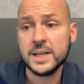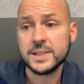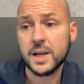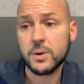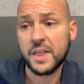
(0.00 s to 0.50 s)

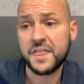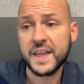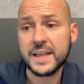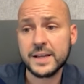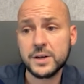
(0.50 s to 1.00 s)
So I
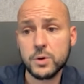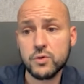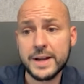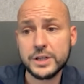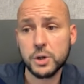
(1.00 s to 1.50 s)
think they do a
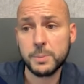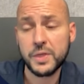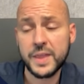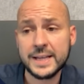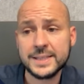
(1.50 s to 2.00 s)
great job
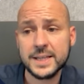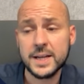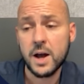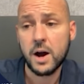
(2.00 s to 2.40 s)
on this.